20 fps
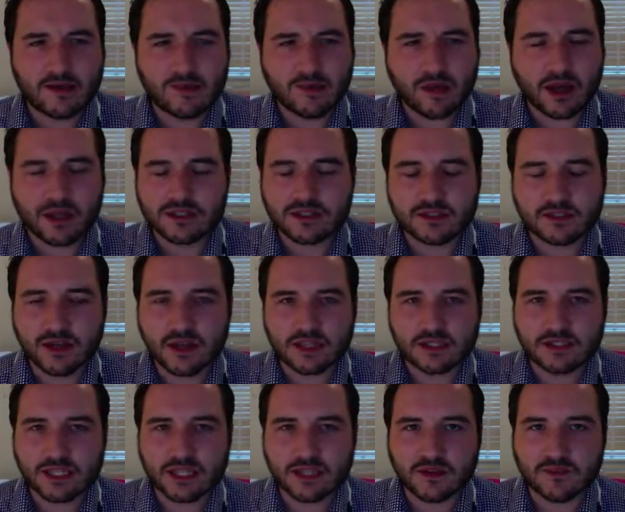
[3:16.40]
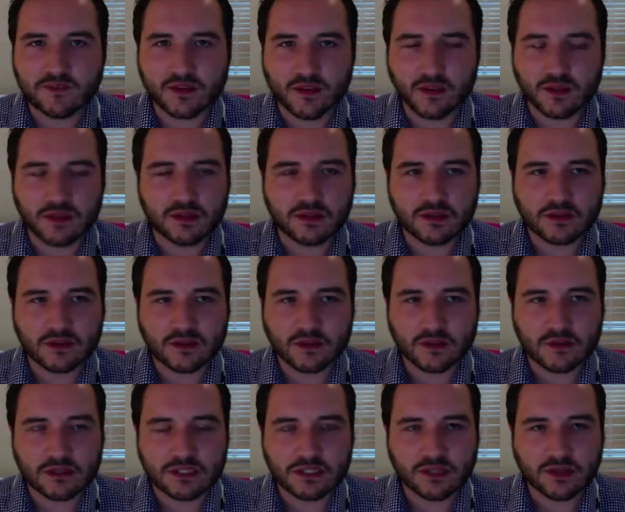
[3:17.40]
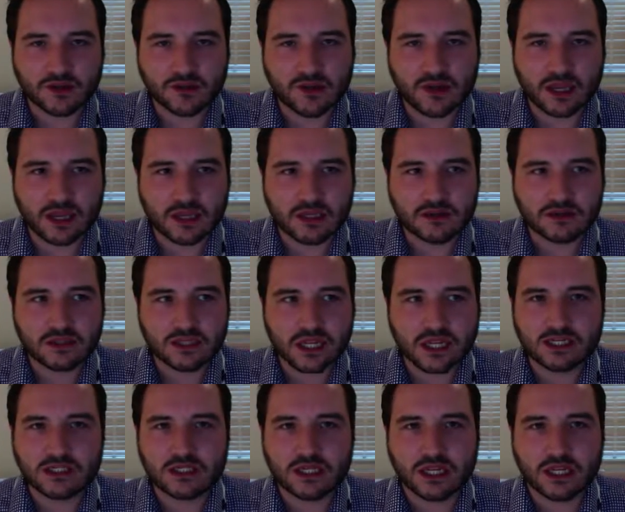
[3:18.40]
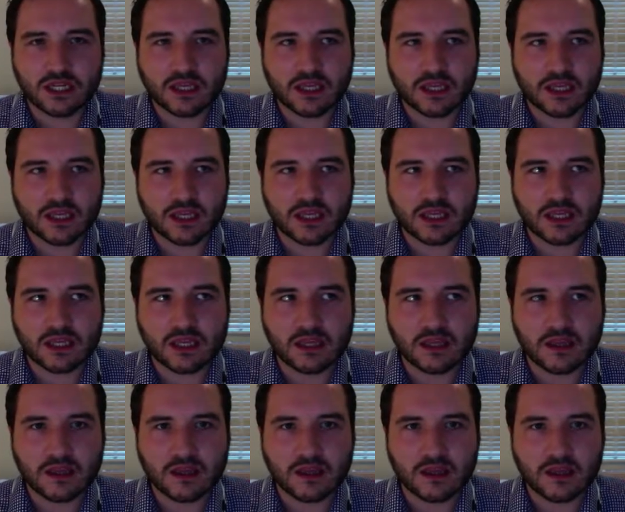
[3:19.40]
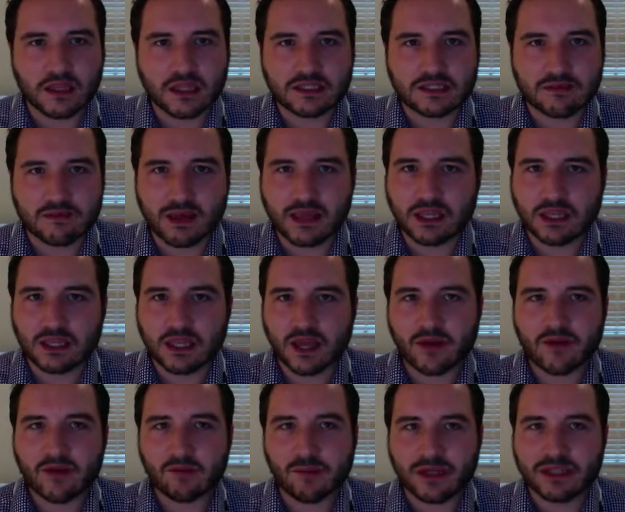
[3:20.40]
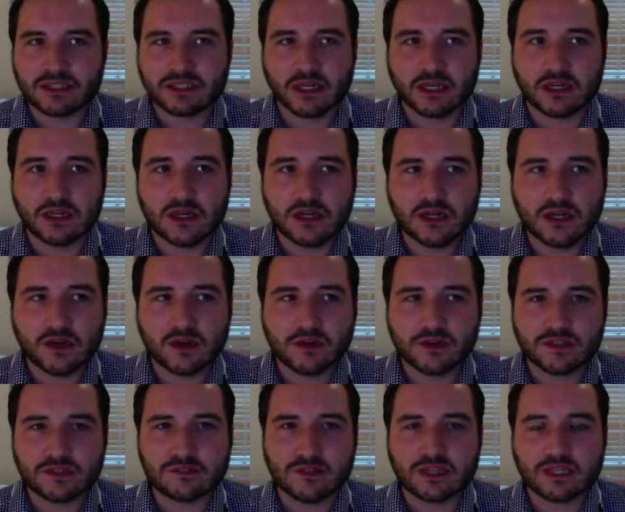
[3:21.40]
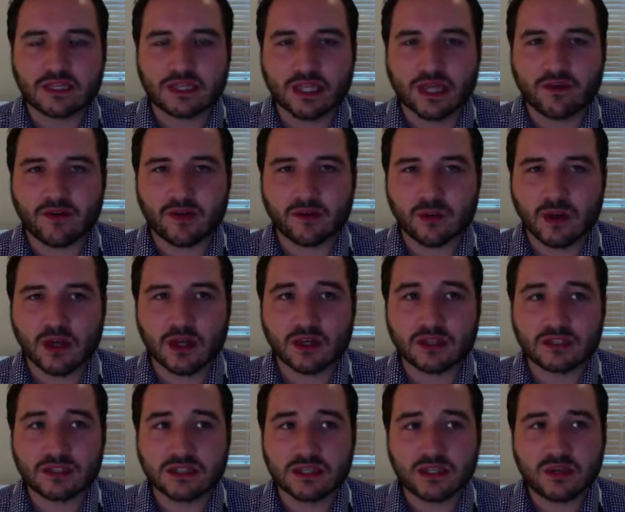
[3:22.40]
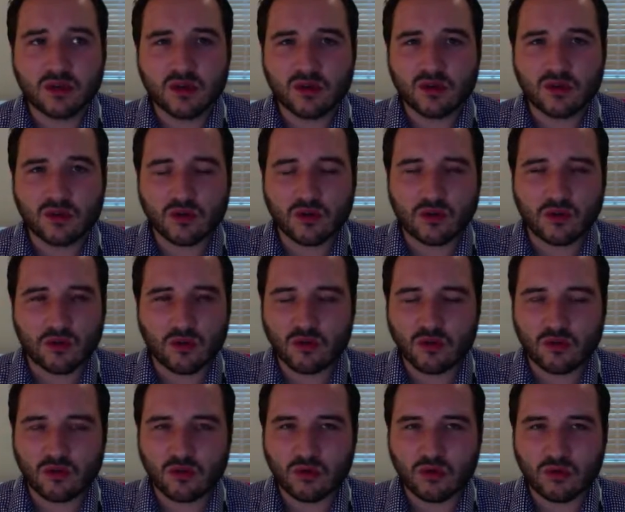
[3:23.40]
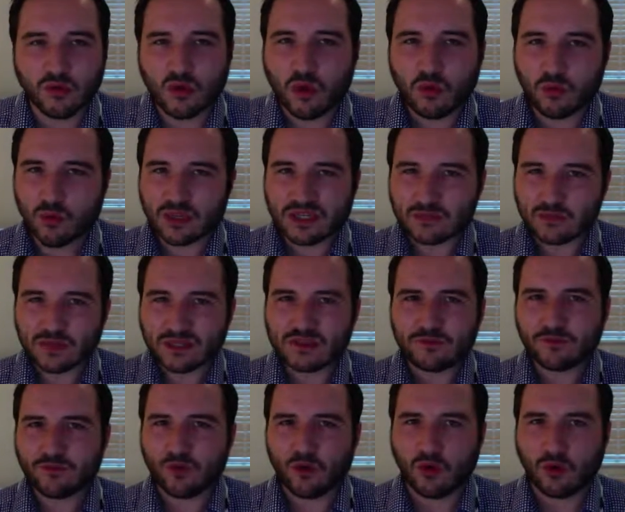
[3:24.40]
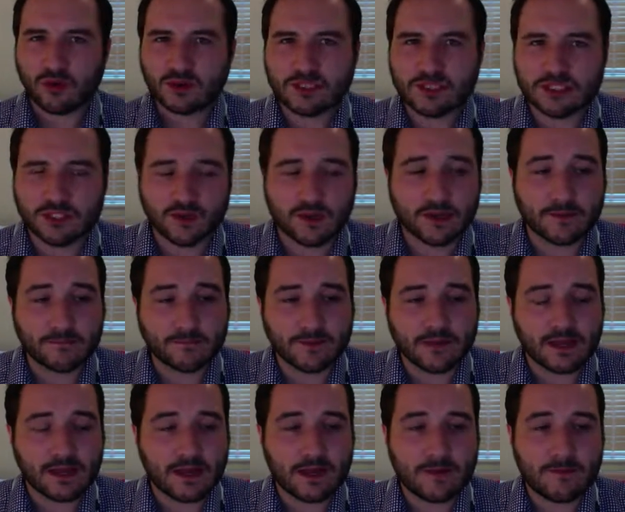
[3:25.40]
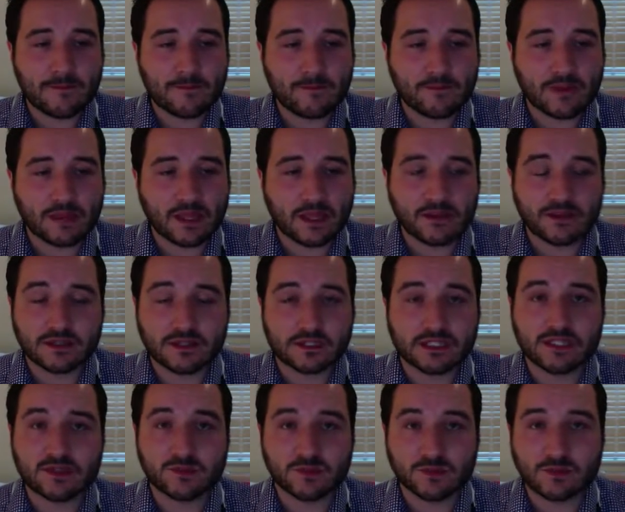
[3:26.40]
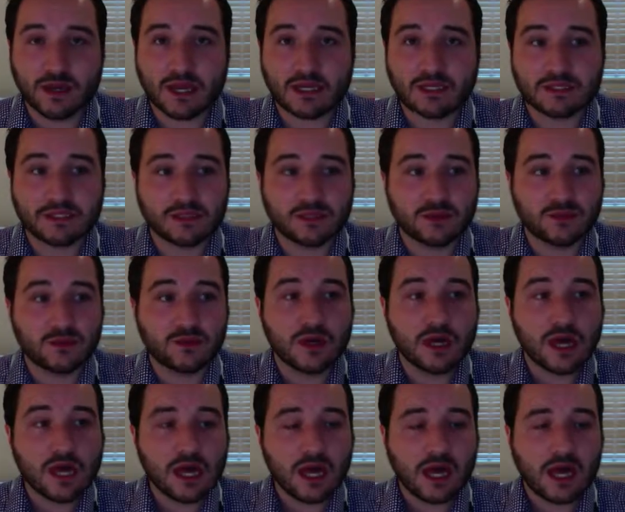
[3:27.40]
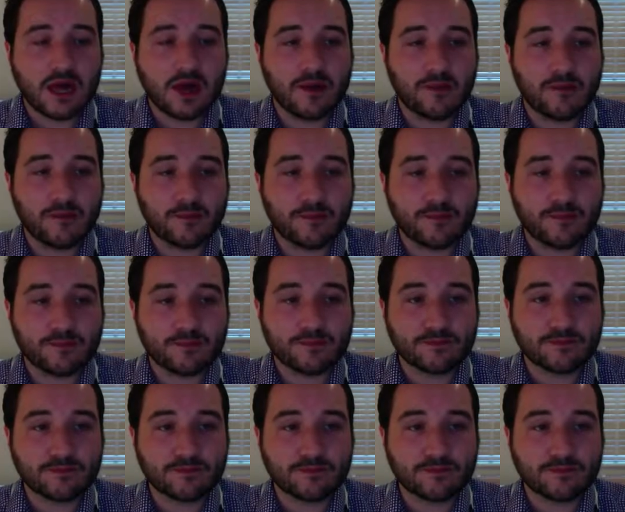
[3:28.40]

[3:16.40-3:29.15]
But I, I'd take the view, and the, the committee agreed, that actually, is it making the area better? Or is it making the area worse? Or, or, or what it, what's it for? What's it doing? Um, and the decision was made to um,